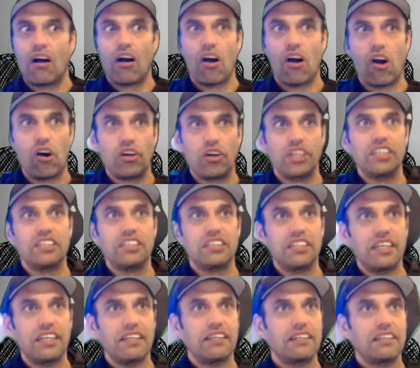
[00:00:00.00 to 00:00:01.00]

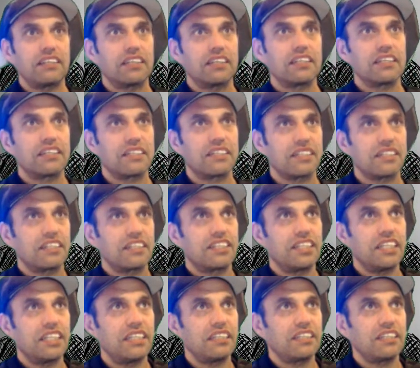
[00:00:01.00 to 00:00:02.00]
honestly
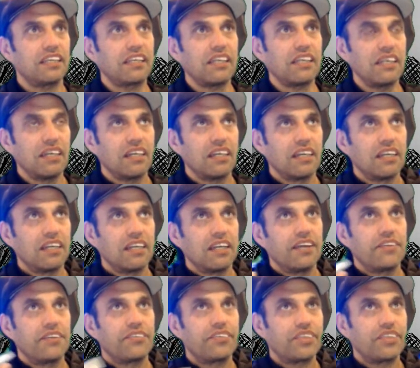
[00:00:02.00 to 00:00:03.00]
suggesting
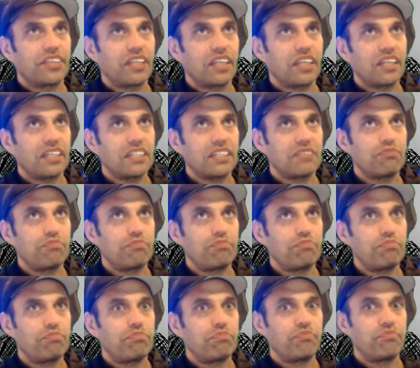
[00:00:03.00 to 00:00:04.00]
that it's,
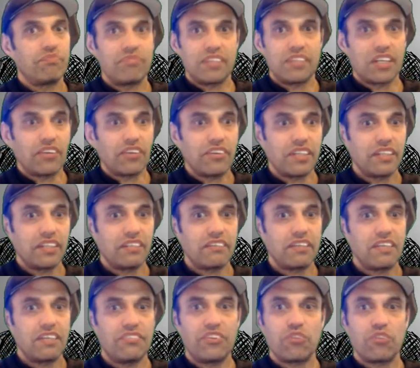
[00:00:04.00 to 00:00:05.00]

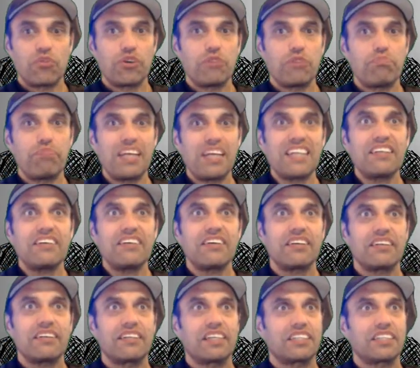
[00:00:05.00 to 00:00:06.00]
even the word better
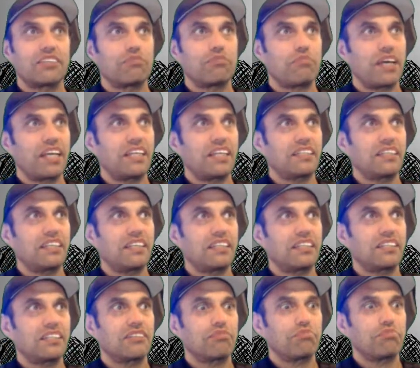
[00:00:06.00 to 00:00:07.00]
doesn't make
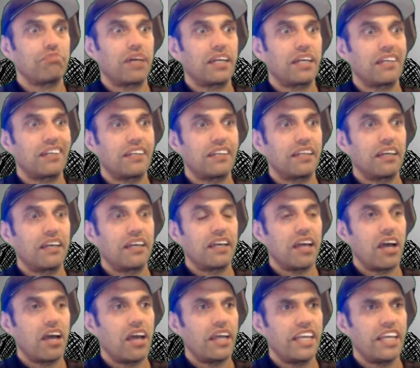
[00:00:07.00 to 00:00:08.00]
sense, but
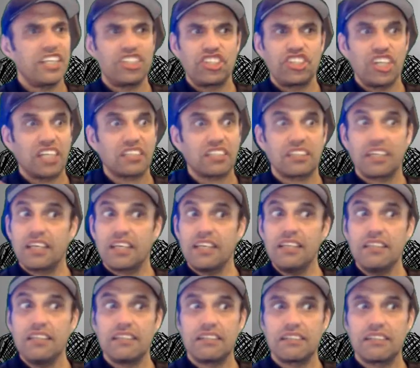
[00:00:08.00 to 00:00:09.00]
it just
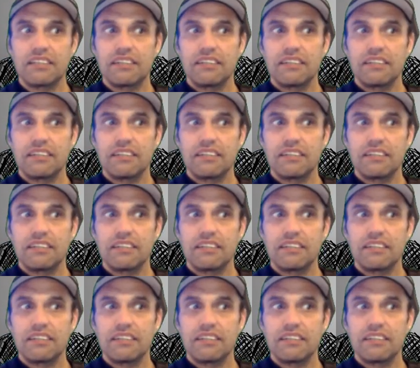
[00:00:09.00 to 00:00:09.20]
is.